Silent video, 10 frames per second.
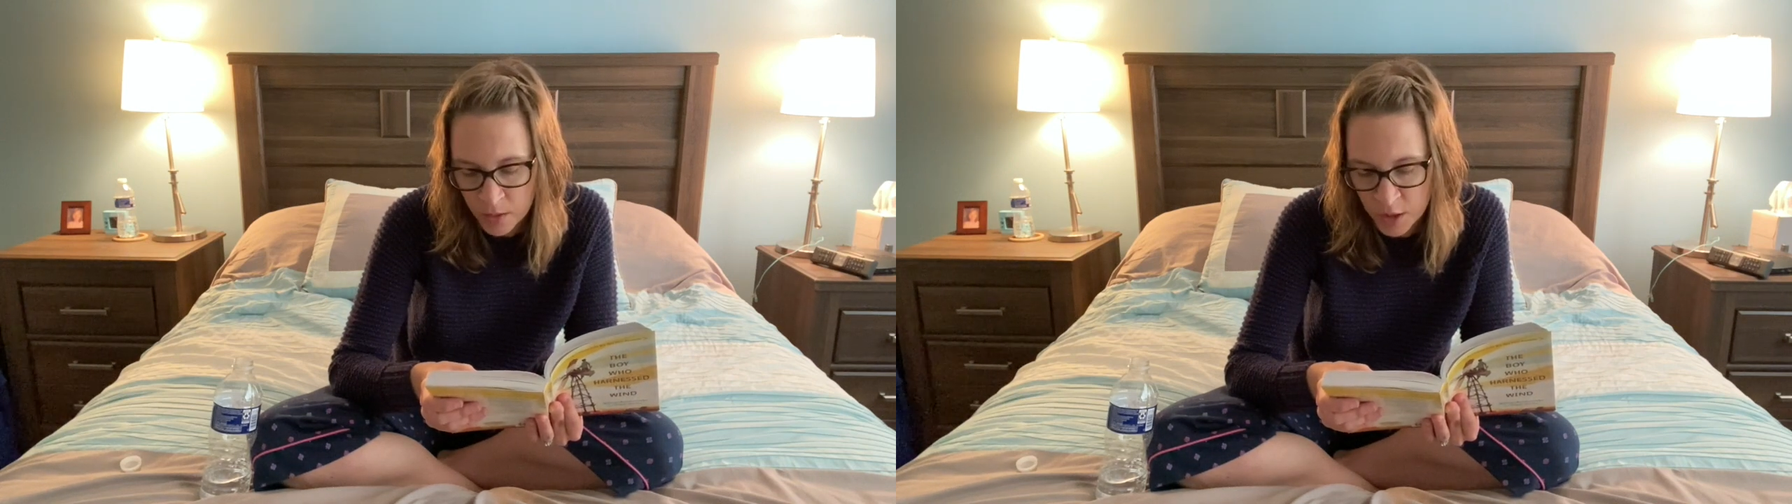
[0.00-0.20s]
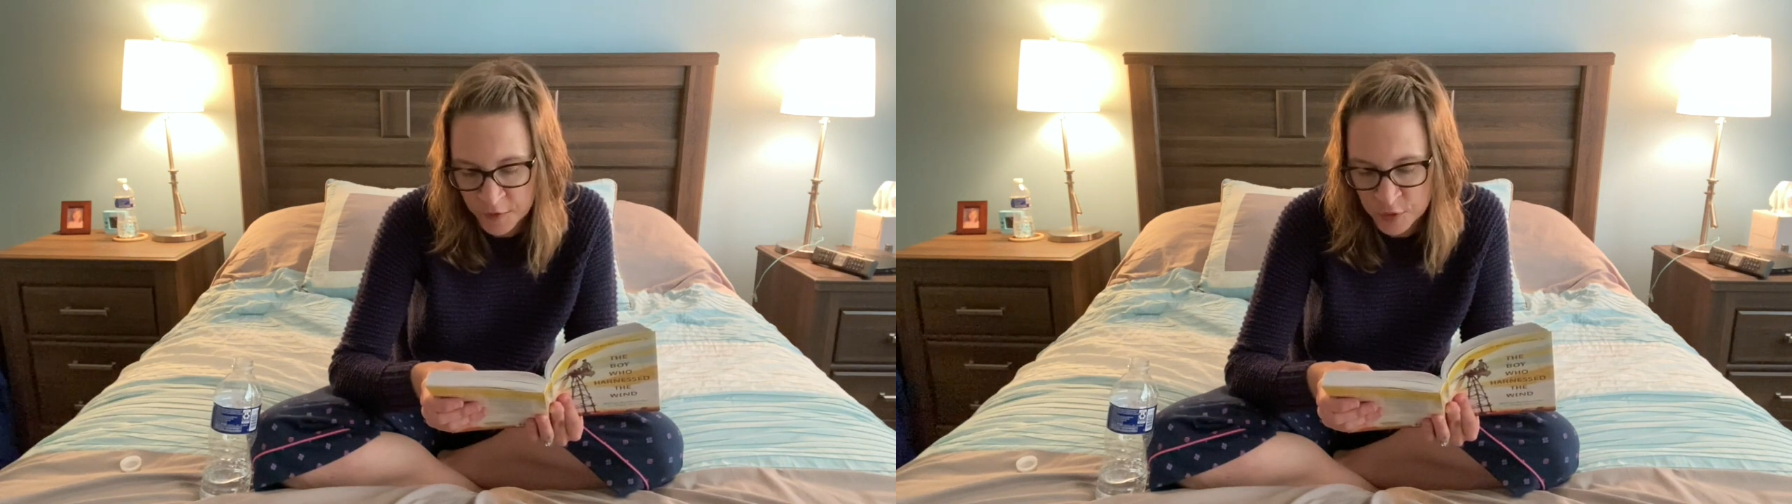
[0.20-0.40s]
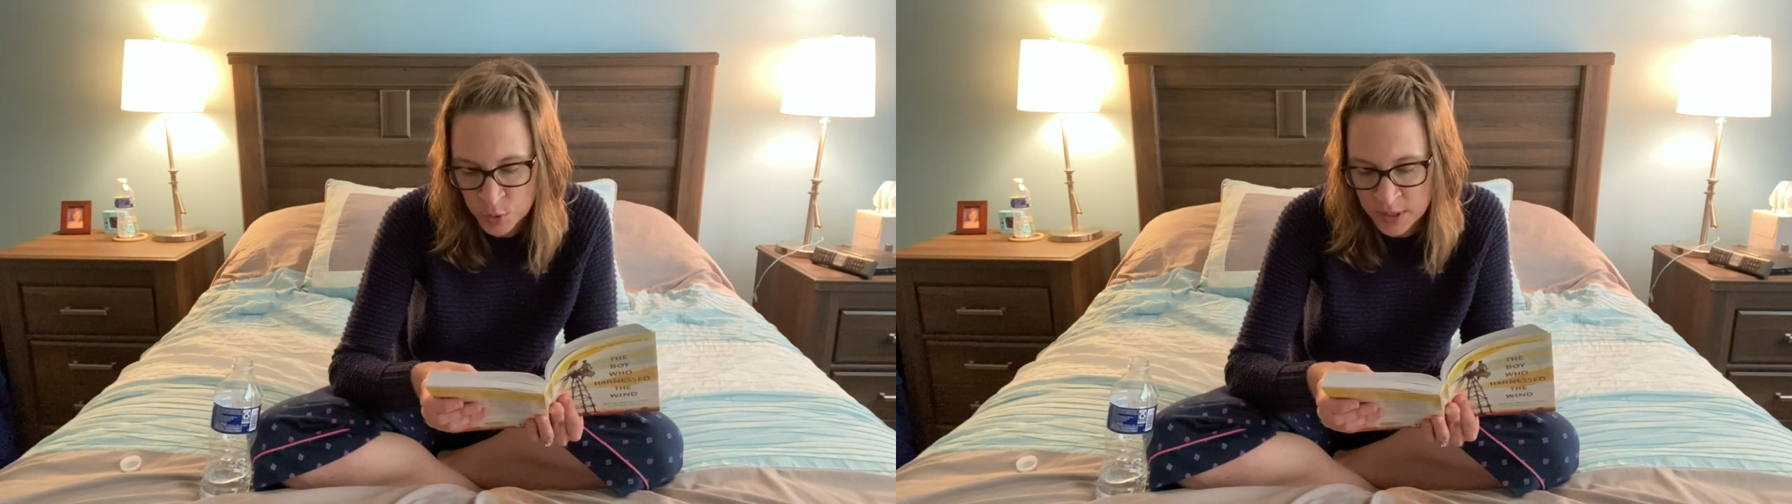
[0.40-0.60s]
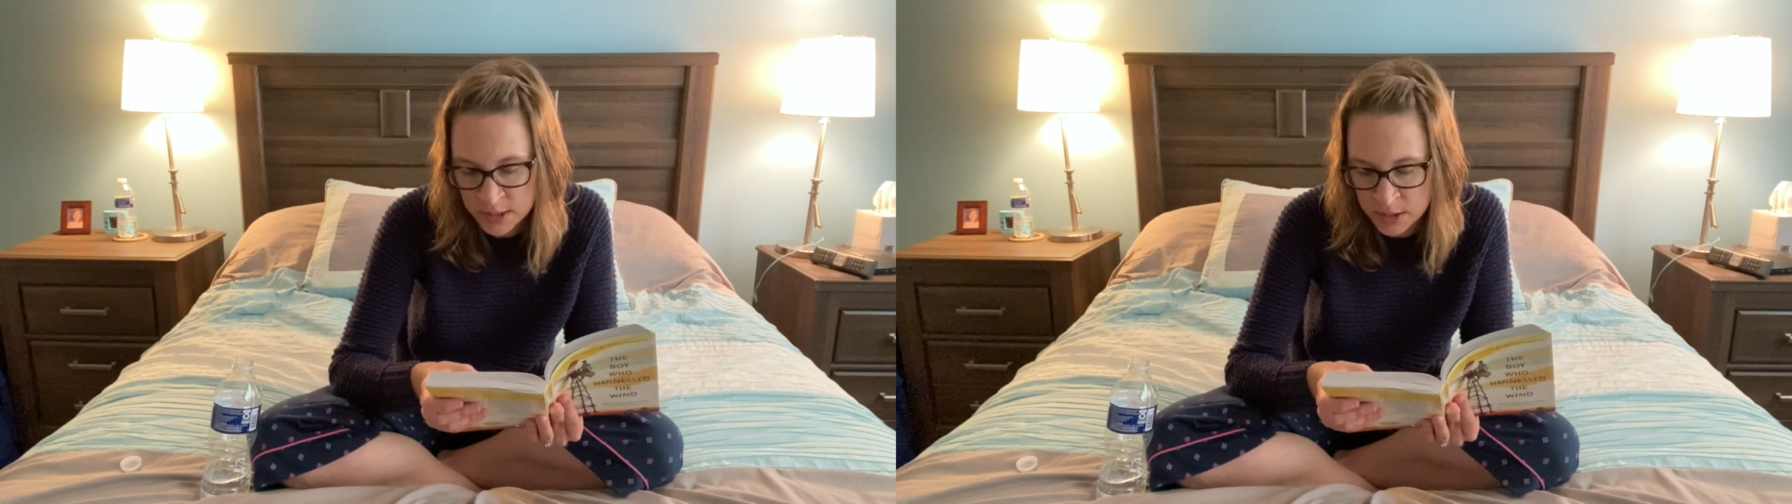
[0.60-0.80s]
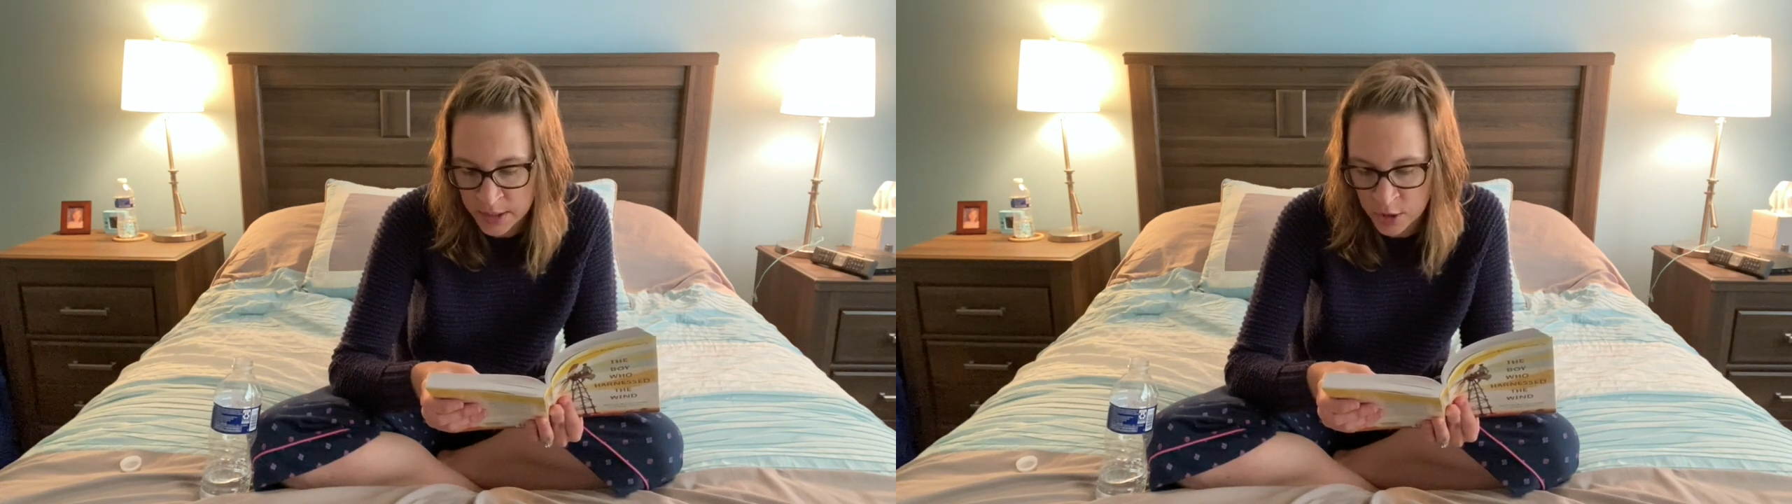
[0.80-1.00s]
A few
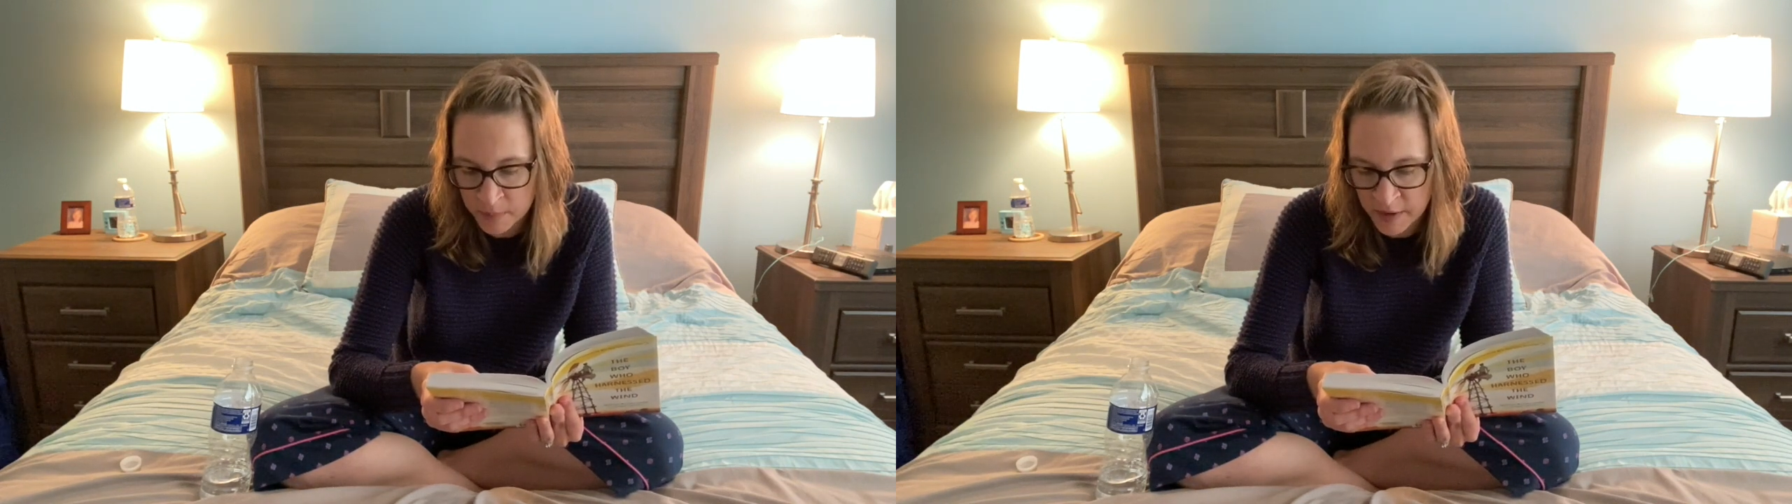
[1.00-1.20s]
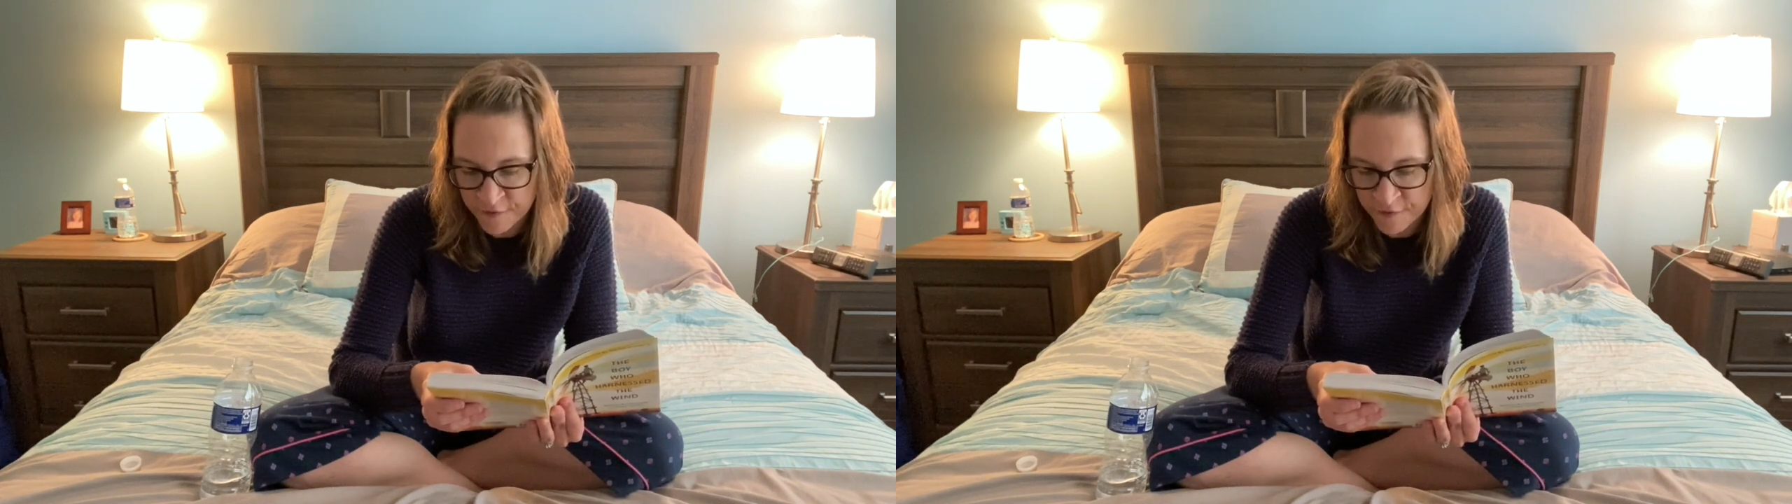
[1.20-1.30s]
days later, my